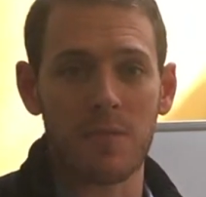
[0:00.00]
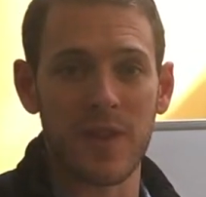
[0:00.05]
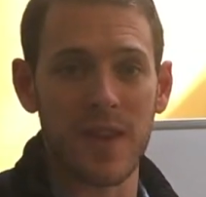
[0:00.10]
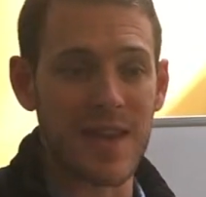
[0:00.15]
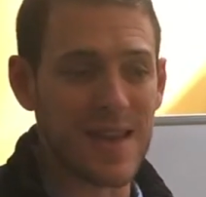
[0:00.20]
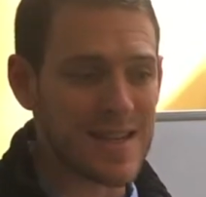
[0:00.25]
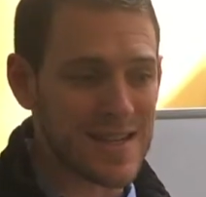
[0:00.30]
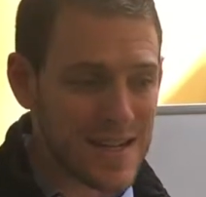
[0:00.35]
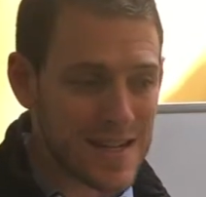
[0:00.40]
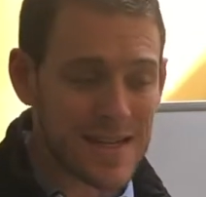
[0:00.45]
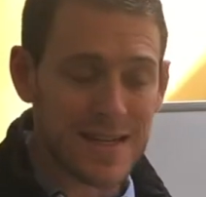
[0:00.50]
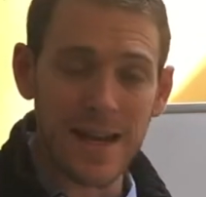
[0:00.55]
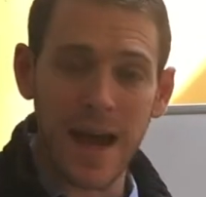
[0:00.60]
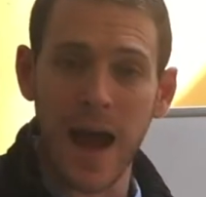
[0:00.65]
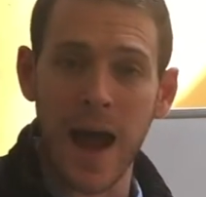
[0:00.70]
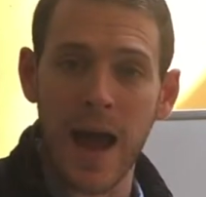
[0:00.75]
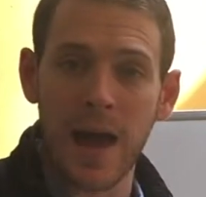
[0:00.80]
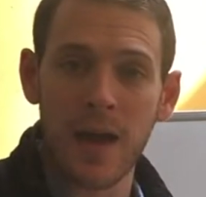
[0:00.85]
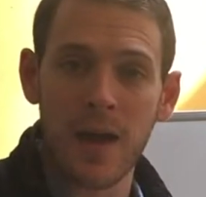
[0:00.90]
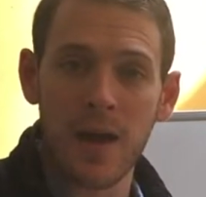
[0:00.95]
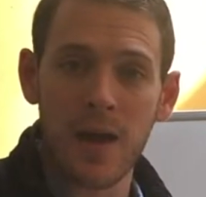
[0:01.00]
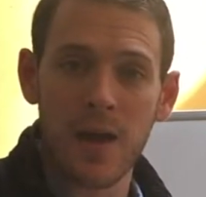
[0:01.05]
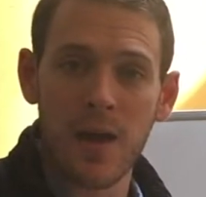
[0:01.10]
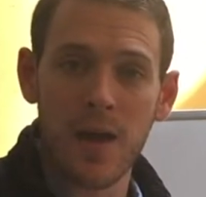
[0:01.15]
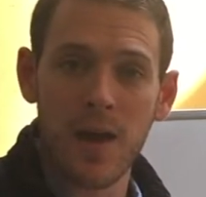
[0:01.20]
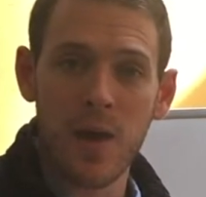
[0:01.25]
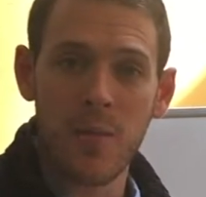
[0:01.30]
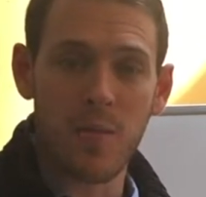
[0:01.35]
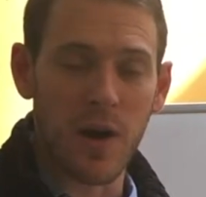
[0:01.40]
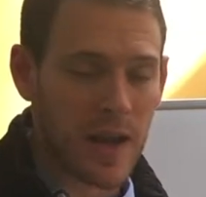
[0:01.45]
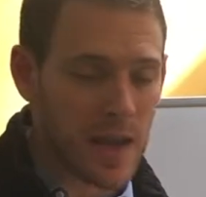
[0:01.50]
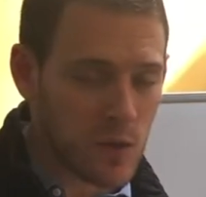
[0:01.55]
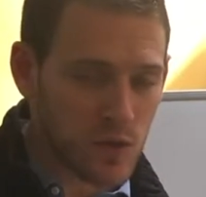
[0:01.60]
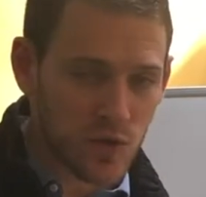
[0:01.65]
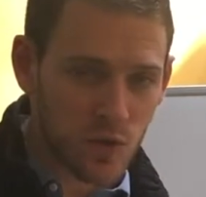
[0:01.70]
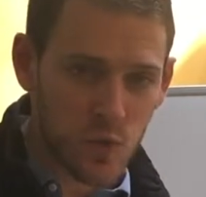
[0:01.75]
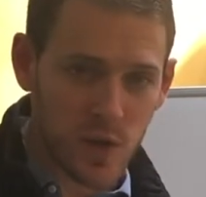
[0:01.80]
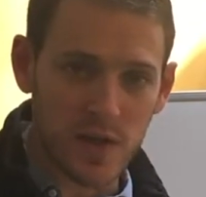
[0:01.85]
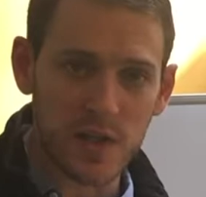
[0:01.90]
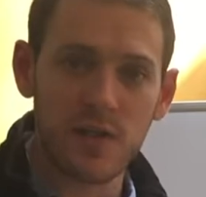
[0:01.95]
He did die, but he
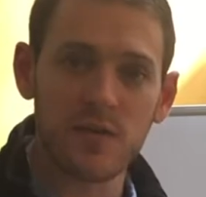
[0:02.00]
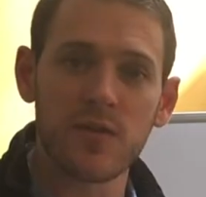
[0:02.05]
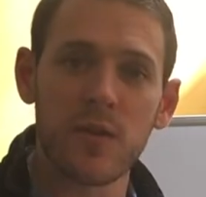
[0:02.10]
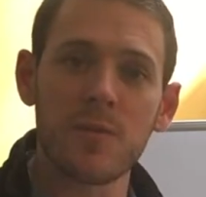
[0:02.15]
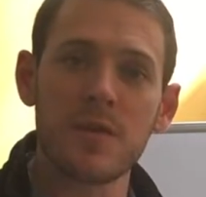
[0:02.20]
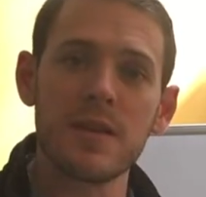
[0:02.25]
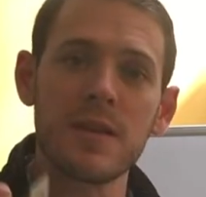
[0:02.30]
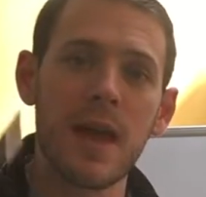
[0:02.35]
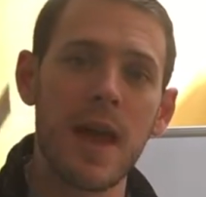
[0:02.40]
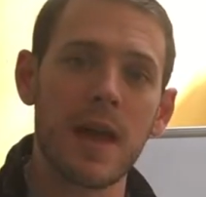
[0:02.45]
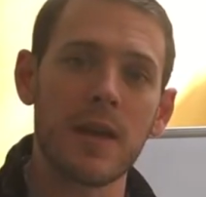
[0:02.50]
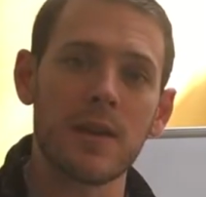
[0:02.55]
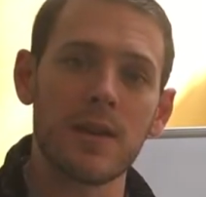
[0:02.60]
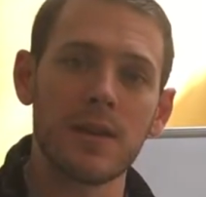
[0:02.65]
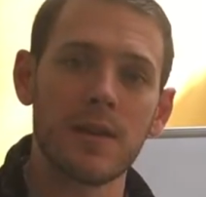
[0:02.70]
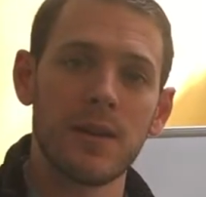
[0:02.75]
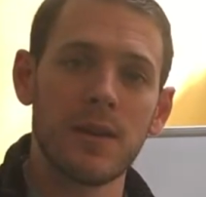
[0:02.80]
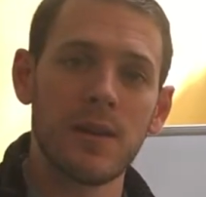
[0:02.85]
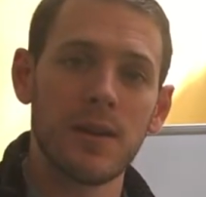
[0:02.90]
was risen from the dead.